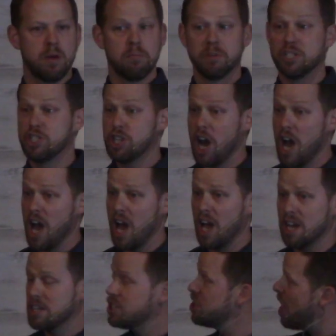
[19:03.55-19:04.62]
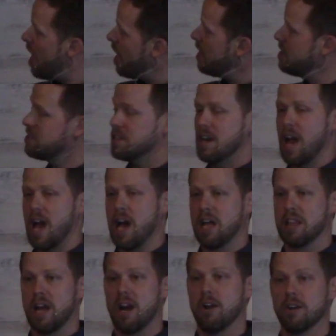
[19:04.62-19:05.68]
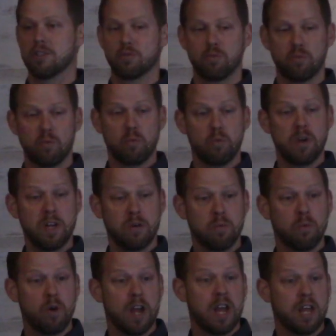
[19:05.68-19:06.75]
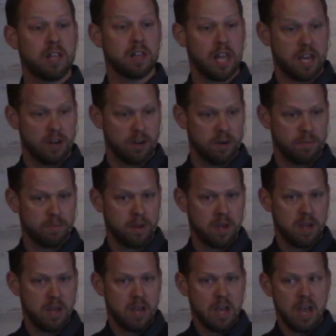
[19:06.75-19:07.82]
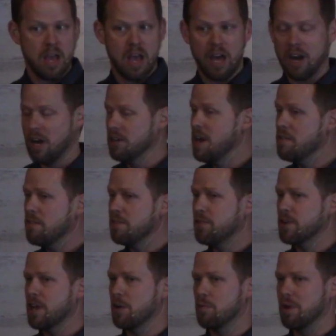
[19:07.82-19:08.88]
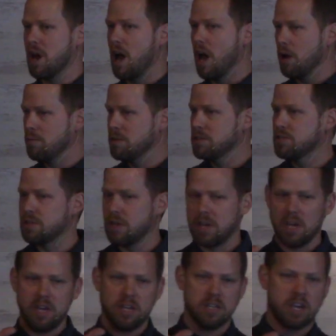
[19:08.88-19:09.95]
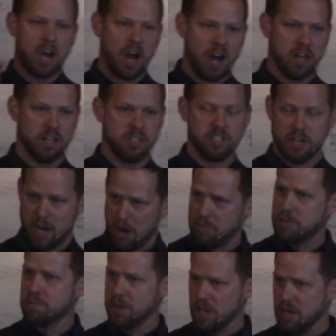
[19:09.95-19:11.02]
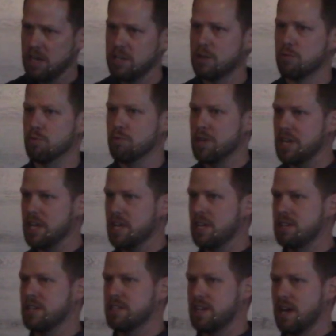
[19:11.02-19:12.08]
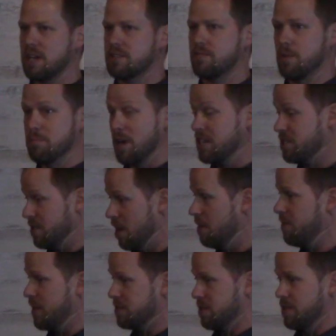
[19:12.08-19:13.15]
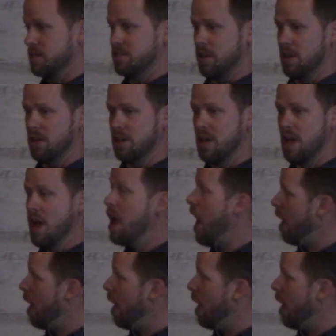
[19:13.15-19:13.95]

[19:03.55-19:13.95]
But John is an outlier. It's written way later. And I'll never forget when I was in college and I was beginning to read the text for myself as an adult.